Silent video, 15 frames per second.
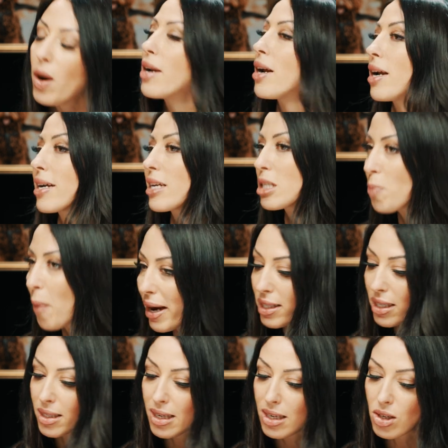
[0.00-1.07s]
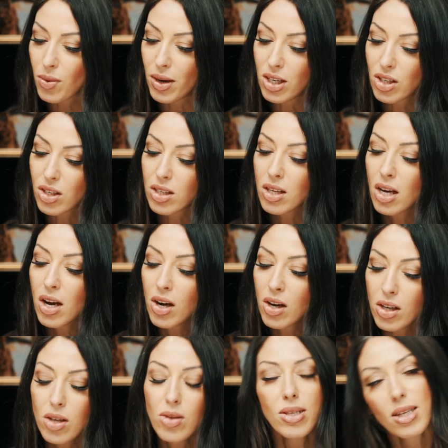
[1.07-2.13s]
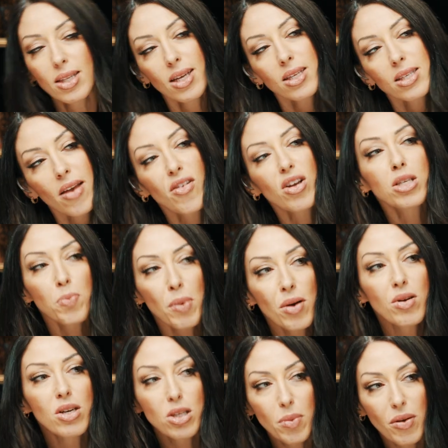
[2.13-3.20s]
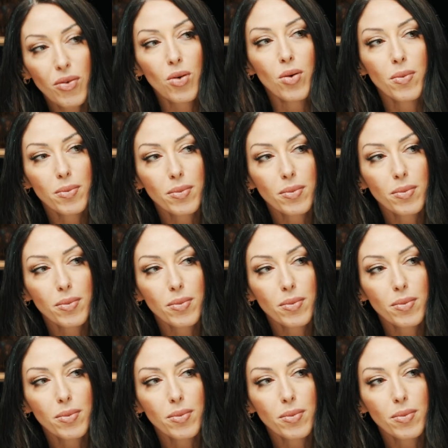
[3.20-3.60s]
and unexpected situations using things they've experienced before.